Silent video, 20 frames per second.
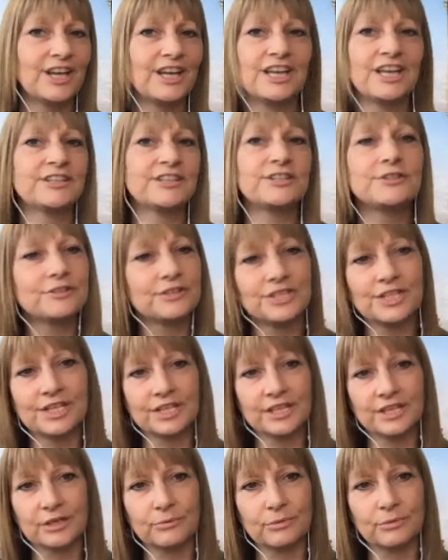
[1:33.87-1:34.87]
It's not
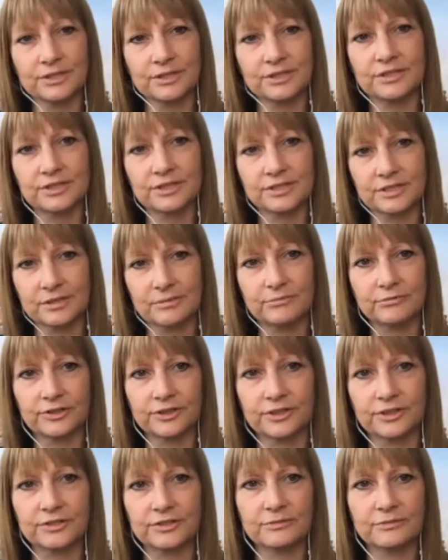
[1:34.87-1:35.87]
taking away the
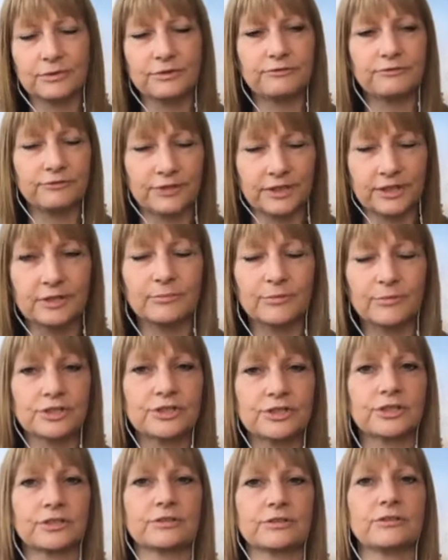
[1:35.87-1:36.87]
discomfort. We've very much
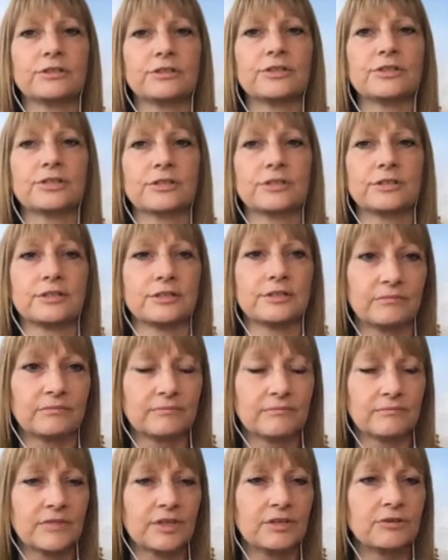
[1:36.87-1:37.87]
acknowledged that,
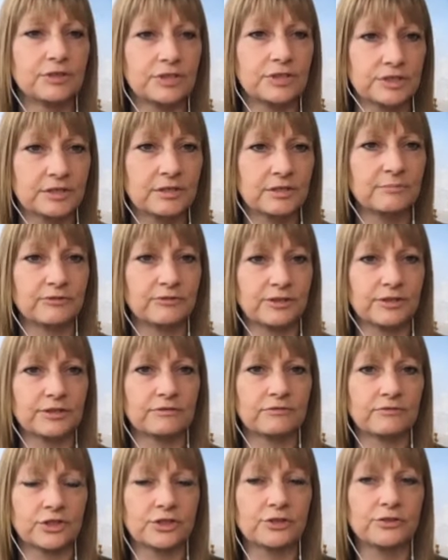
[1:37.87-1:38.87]
you know, discomfort
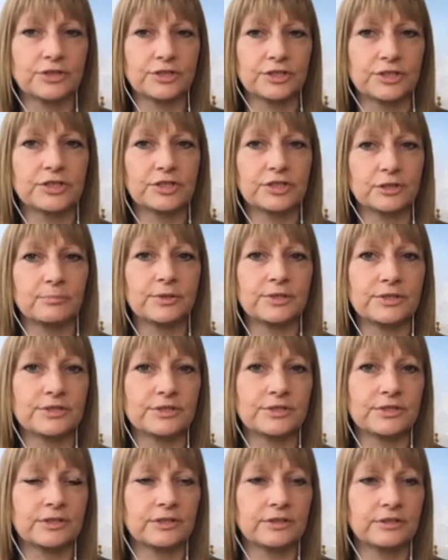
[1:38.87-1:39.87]
and visual disturbance
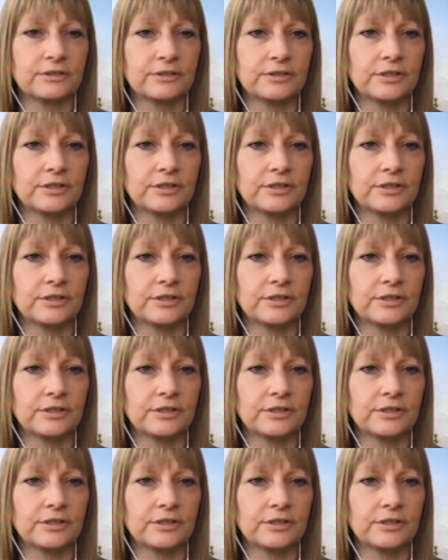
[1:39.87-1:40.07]
are